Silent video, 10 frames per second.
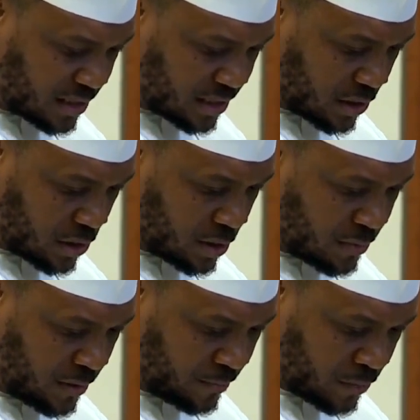its
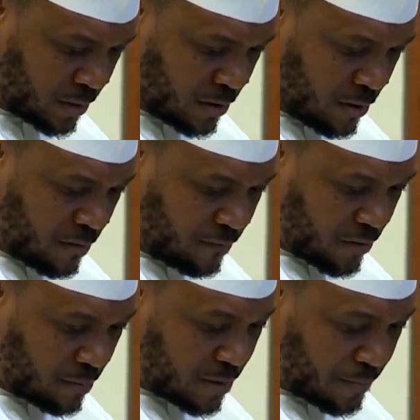economy
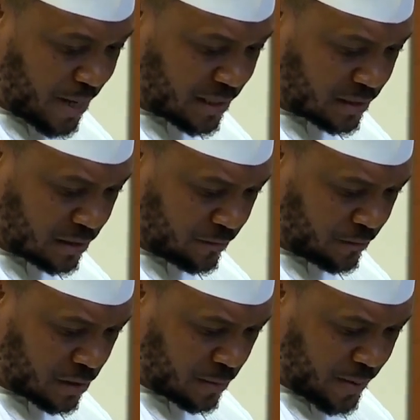from
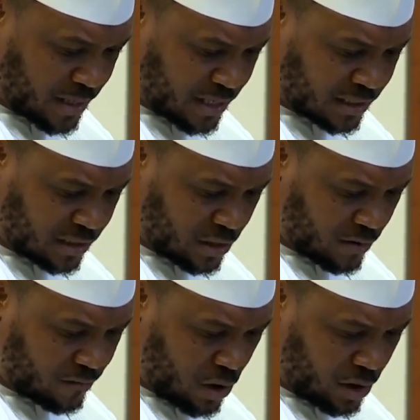
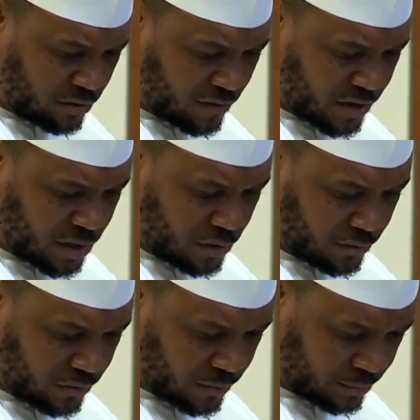dependency of oil
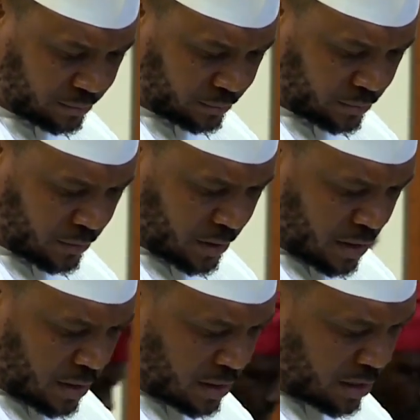revenues,
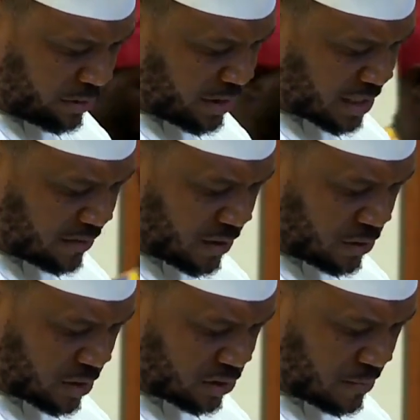the creative
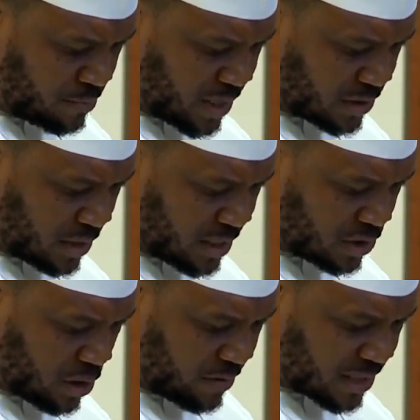industry, based on
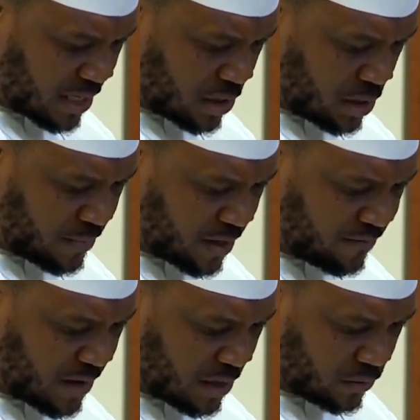its current
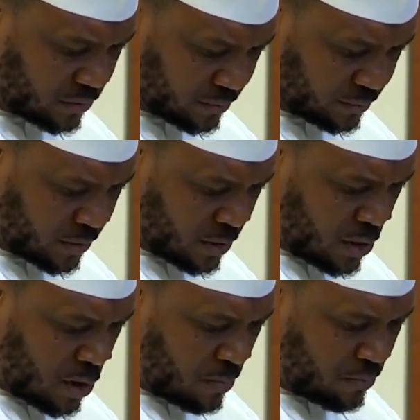economic value,
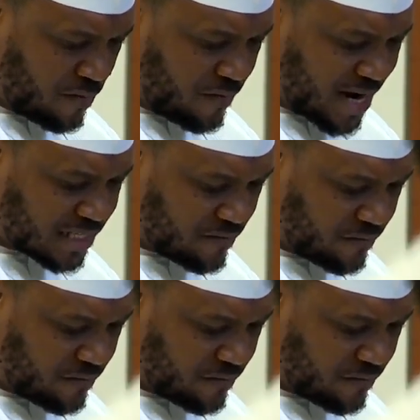provides a